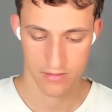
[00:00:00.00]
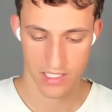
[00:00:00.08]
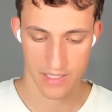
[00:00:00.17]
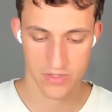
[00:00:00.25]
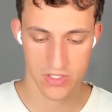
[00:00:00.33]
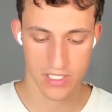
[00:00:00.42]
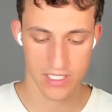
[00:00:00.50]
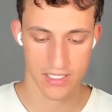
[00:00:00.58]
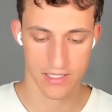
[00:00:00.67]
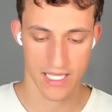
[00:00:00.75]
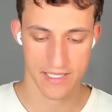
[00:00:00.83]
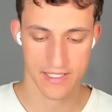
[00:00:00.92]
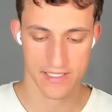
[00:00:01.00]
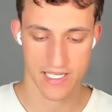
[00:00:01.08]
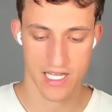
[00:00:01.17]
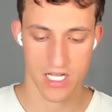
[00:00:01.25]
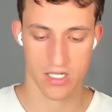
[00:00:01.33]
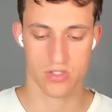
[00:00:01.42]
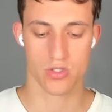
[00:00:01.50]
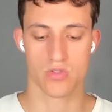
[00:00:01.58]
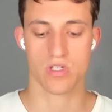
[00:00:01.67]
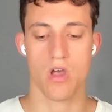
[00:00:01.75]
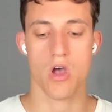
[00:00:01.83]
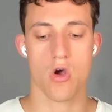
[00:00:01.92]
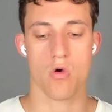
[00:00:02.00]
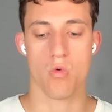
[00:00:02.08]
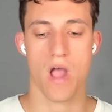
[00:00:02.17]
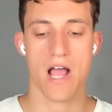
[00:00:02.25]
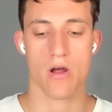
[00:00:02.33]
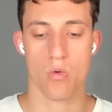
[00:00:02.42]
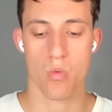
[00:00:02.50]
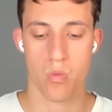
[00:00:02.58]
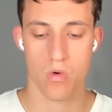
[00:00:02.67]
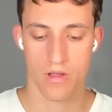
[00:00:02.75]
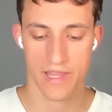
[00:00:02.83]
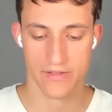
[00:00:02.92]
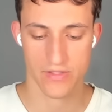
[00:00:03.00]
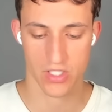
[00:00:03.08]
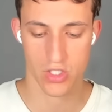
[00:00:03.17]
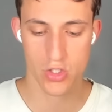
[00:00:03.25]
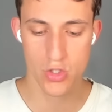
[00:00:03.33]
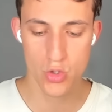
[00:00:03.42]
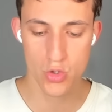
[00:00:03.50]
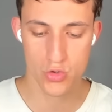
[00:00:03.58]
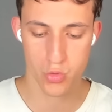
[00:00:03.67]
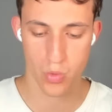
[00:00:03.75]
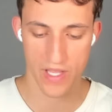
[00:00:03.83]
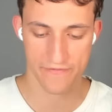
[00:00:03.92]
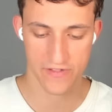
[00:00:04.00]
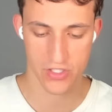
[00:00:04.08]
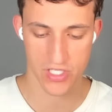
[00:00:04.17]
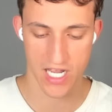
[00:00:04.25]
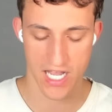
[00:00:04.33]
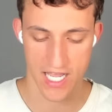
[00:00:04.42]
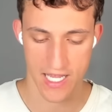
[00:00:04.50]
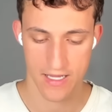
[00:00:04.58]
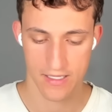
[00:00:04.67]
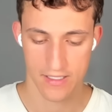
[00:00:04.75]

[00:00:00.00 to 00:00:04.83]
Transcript: I'm just gonna let this hog do... Oh, wow. That was a huge whiffed shot.